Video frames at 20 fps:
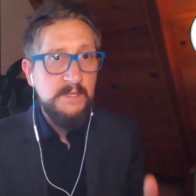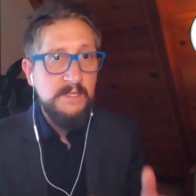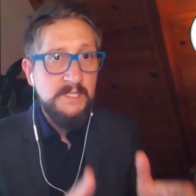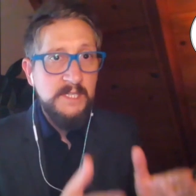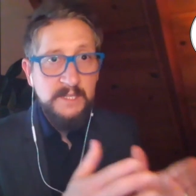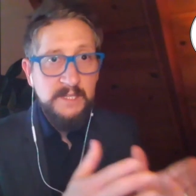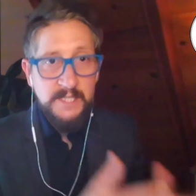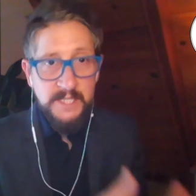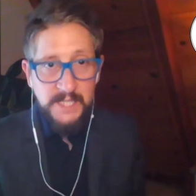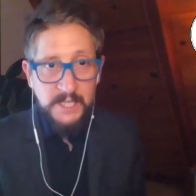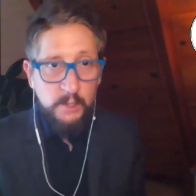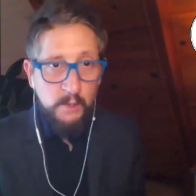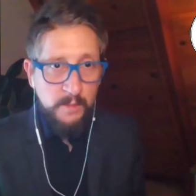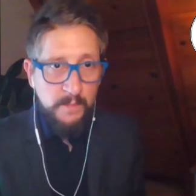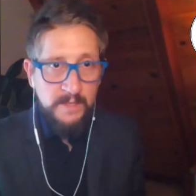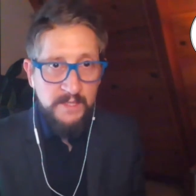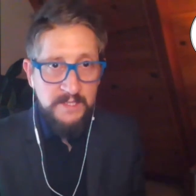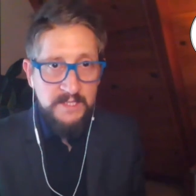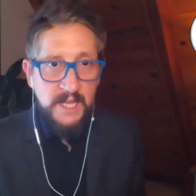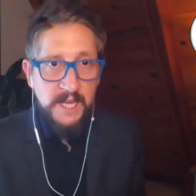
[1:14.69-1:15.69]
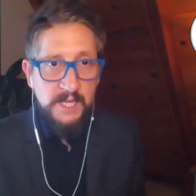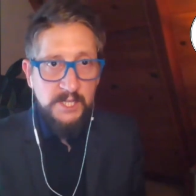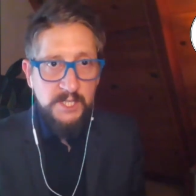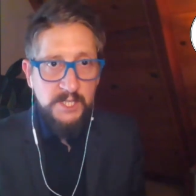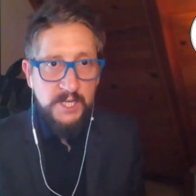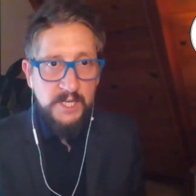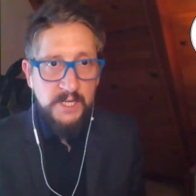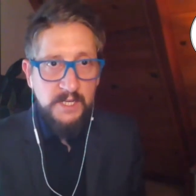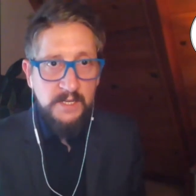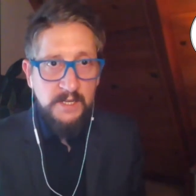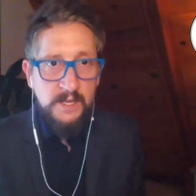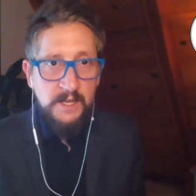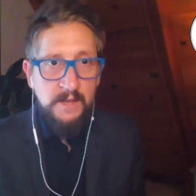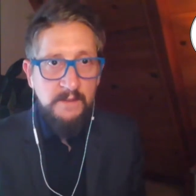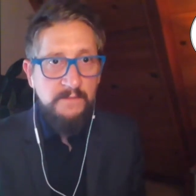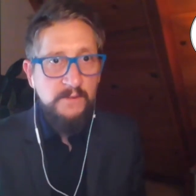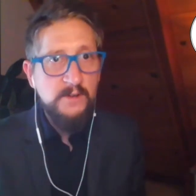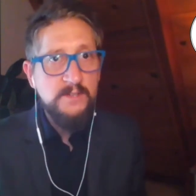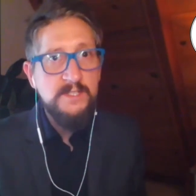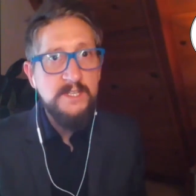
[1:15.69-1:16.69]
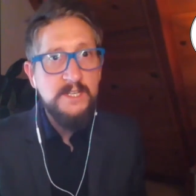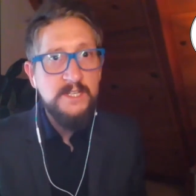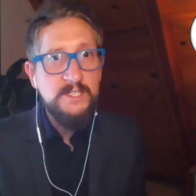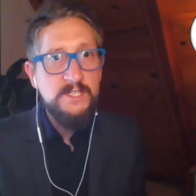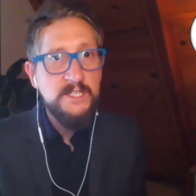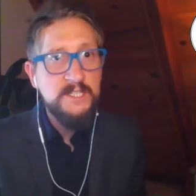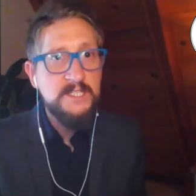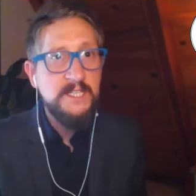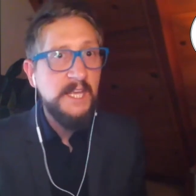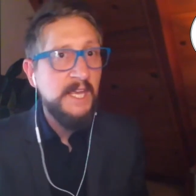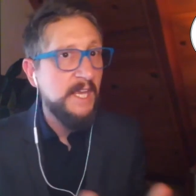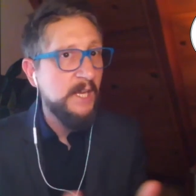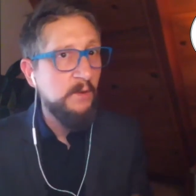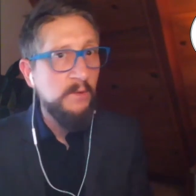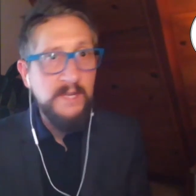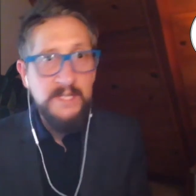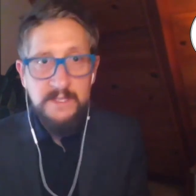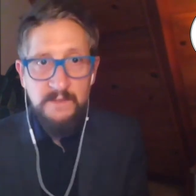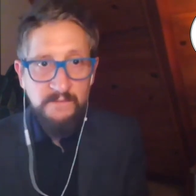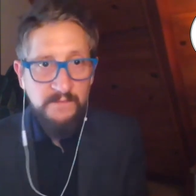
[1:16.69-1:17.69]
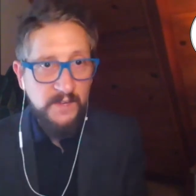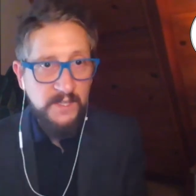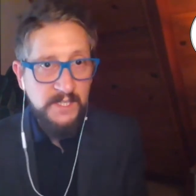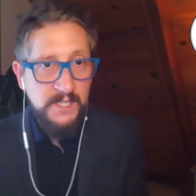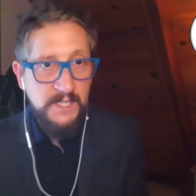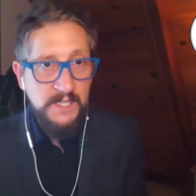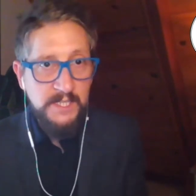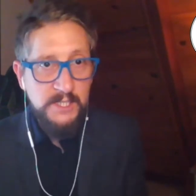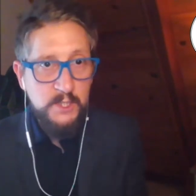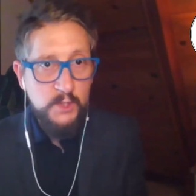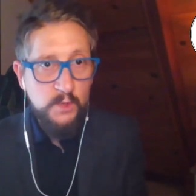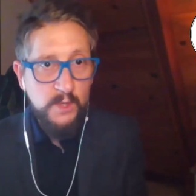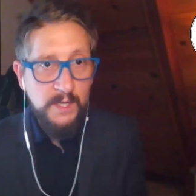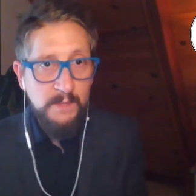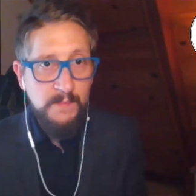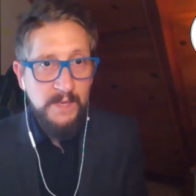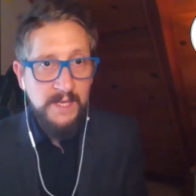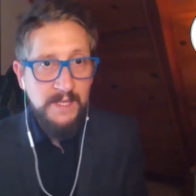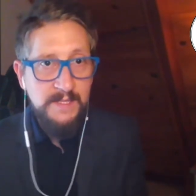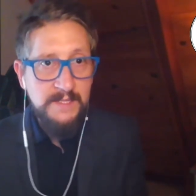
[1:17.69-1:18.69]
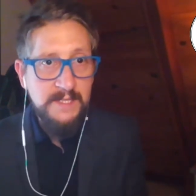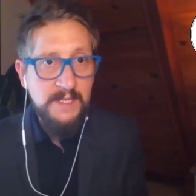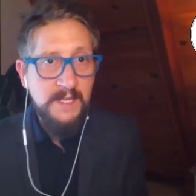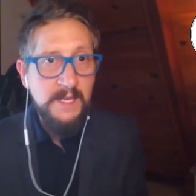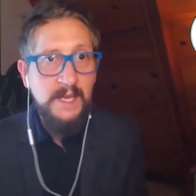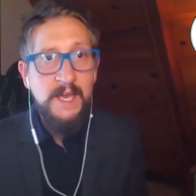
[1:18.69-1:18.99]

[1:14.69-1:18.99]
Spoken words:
to the decriminalization versus just the increase in funding and treatment,